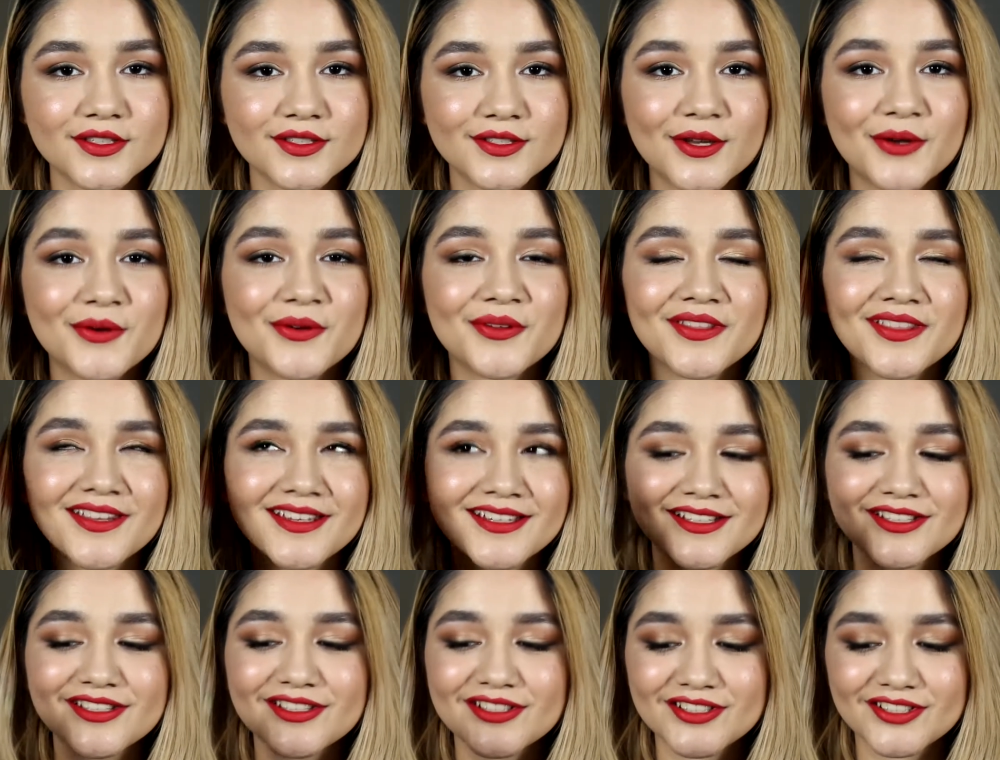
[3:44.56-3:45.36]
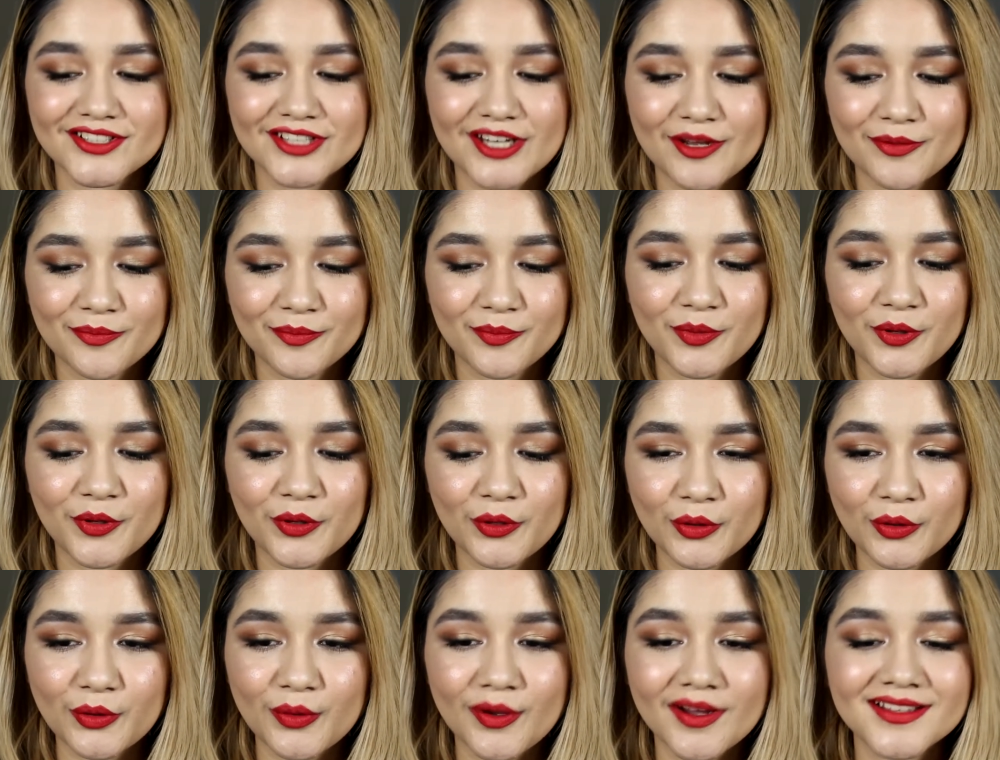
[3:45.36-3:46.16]
So this
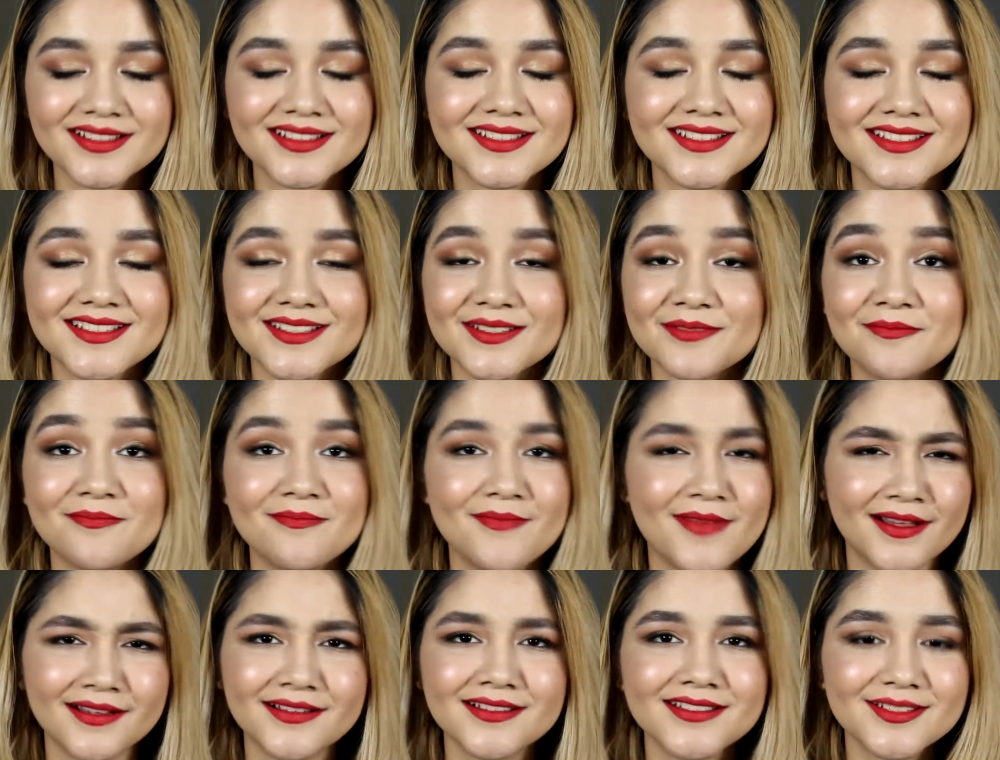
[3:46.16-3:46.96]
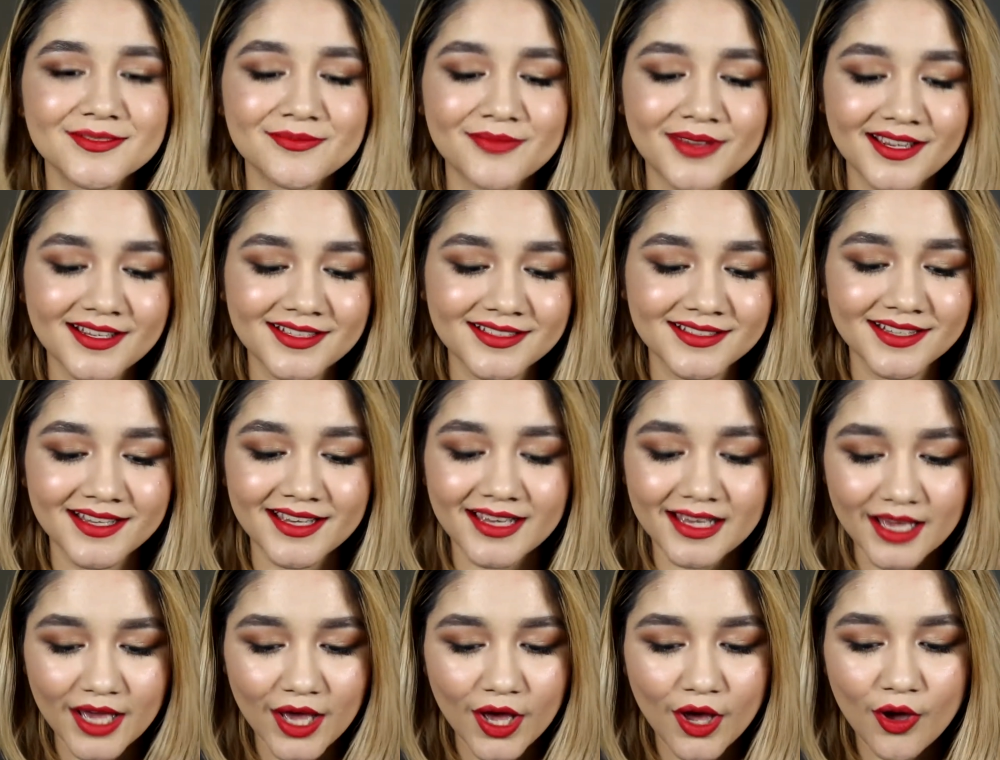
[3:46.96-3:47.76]
shampoo smells
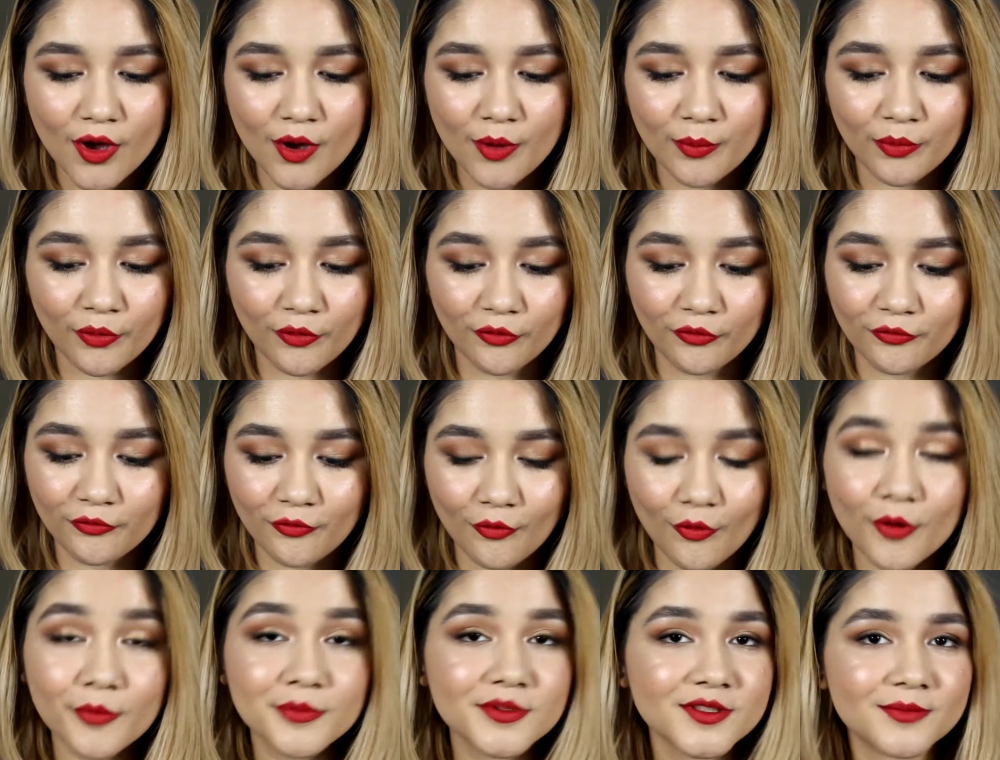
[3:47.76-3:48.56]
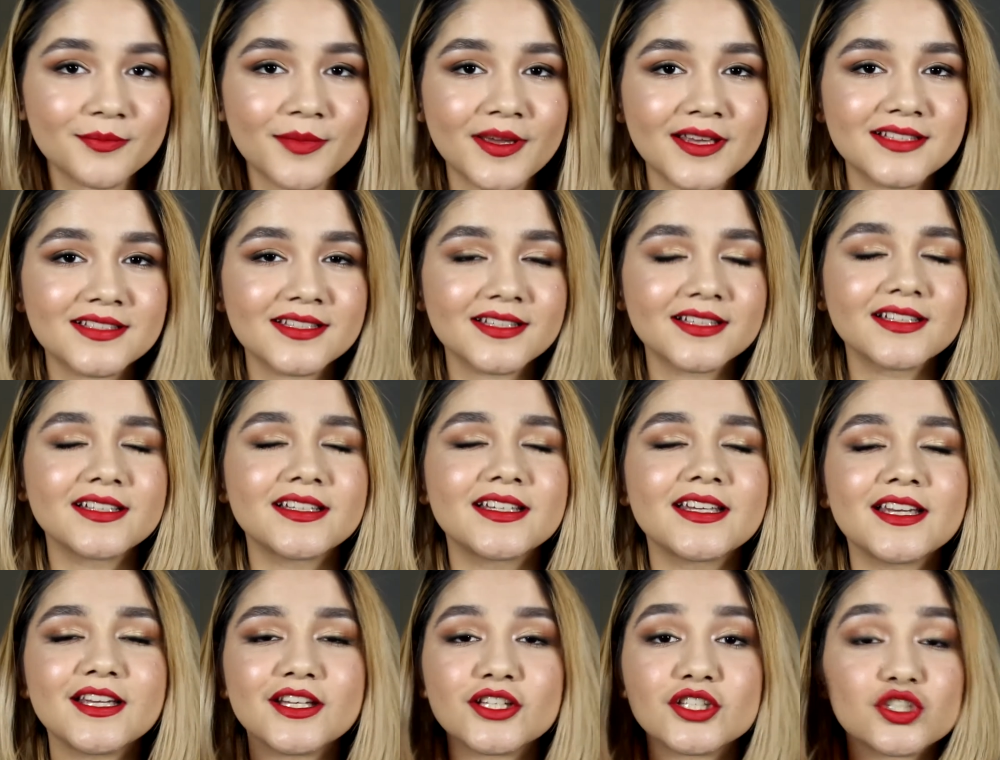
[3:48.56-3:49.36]
amazing, performs
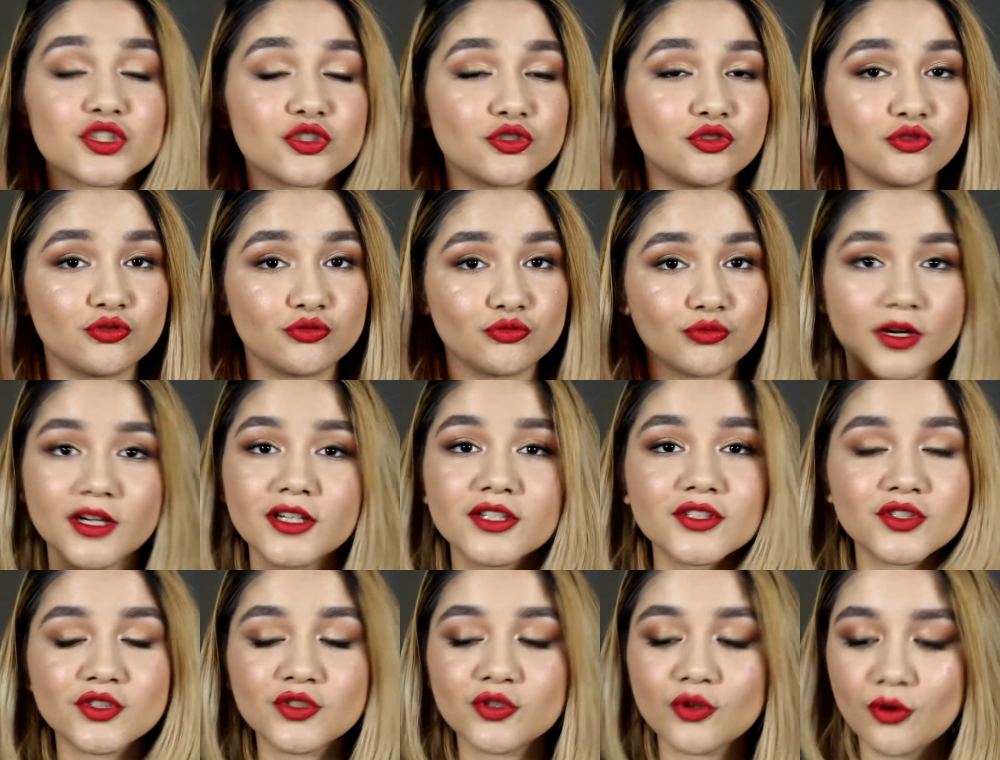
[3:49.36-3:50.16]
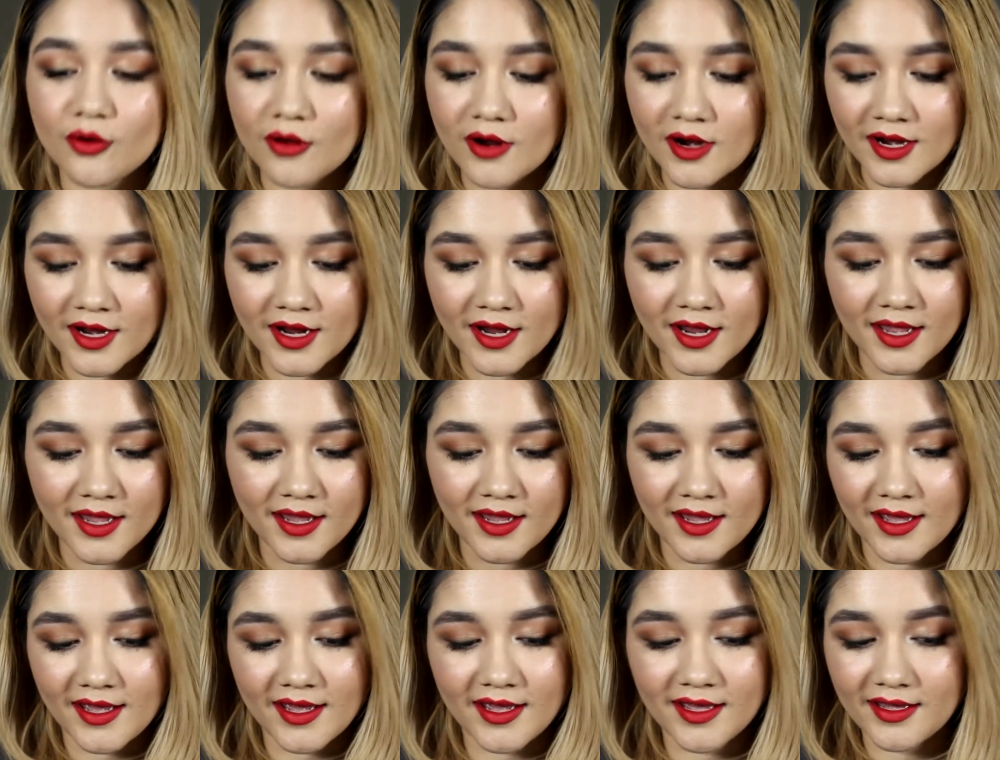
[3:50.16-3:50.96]
amazingly. It's drugstore,
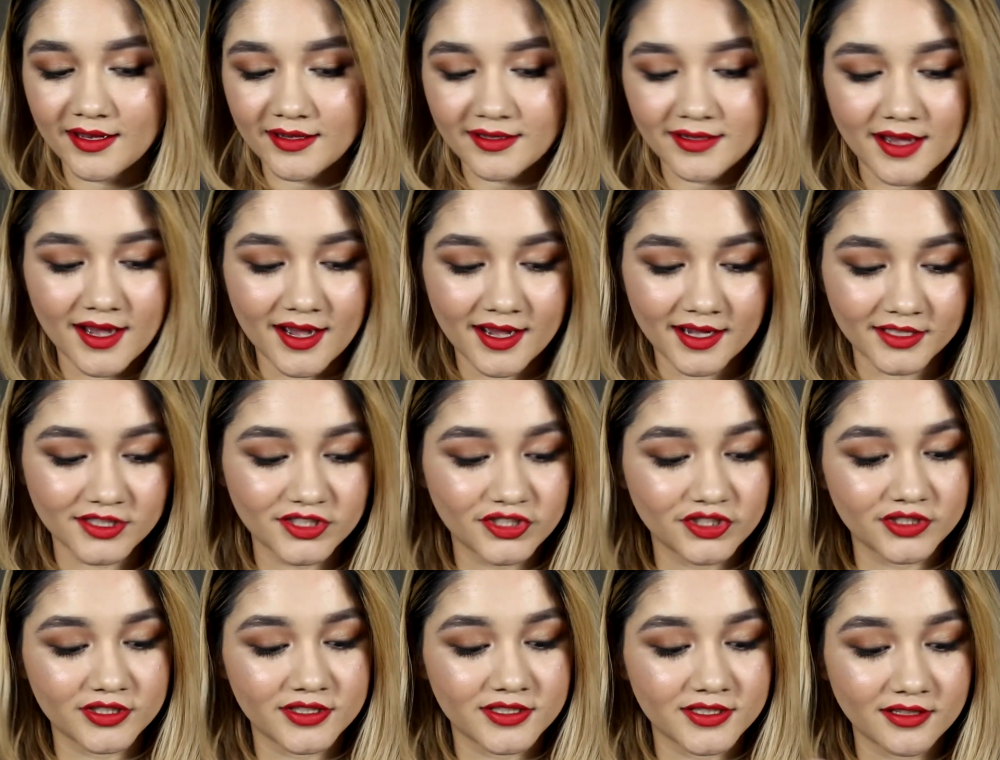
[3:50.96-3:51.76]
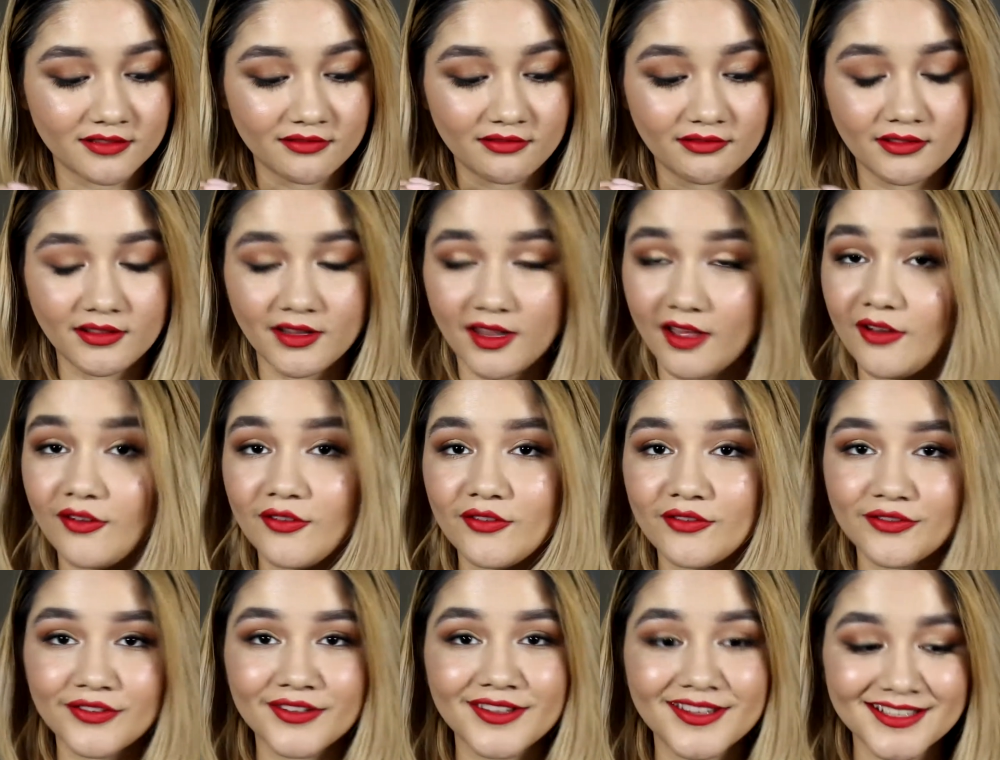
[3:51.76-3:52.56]
and I just
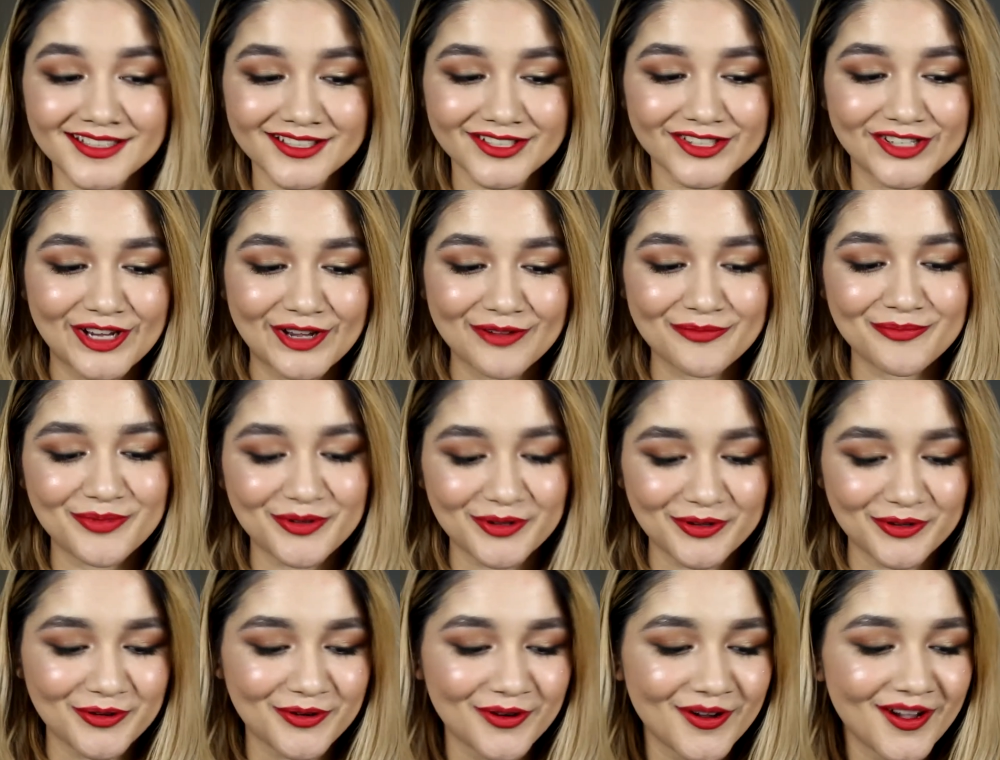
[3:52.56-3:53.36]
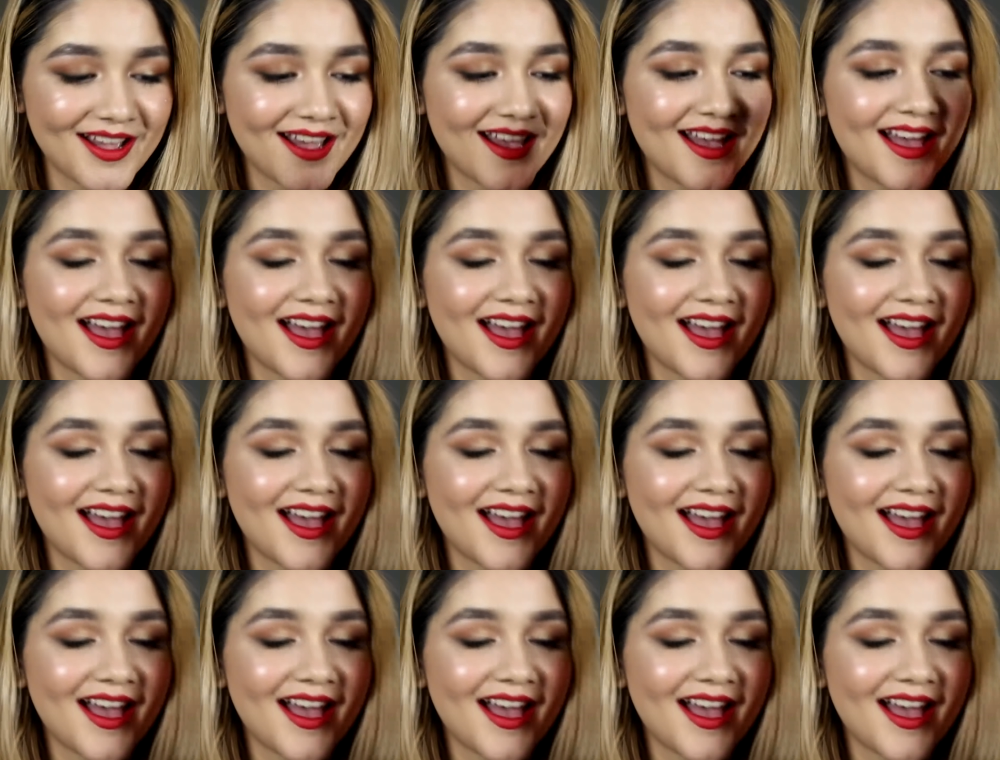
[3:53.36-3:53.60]
love this shampoo.